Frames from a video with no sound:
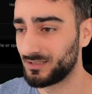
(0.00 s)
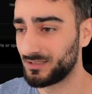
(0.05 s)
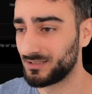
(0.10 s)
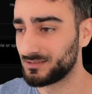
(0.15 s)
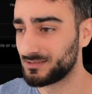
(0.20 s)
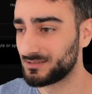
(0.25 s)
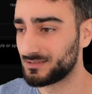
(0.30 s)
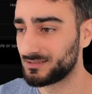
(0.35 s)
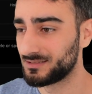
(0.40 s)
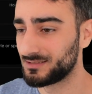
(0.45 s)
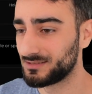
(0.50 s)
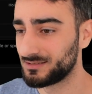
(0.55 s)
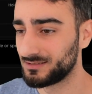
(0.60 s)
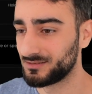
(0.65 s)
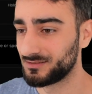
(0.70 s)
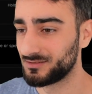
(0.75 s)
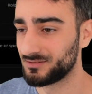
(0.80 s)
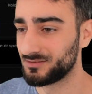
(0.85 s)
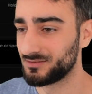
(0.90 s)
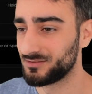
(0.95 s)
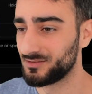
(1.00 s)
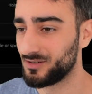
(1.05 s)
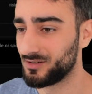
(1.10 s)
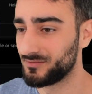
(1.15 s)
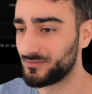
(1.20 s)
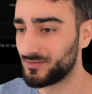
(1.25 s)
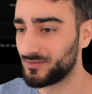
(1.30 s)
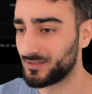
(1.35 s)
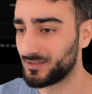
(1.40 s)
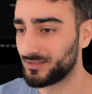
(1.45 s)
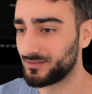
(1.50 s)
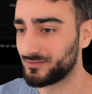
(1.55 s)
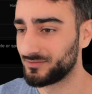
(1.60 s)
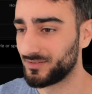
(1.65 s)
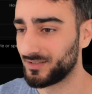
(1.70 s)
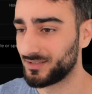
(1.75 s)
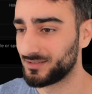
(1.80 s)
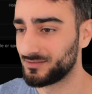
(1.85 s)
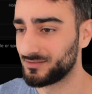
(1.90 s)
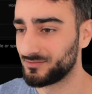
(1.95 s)
it's not very
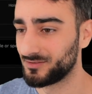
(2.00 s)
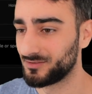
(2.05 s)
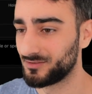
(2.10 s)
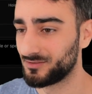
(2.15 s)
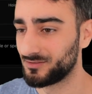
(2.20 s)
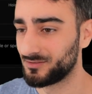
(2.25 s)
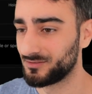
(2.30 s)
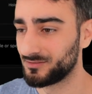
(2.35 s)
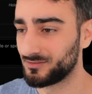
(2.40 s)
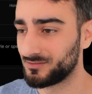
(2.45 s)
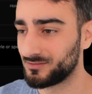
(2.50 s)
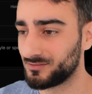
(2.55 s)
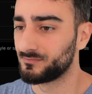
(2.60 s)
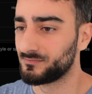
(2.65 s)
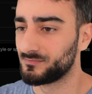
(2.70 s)
effective at all.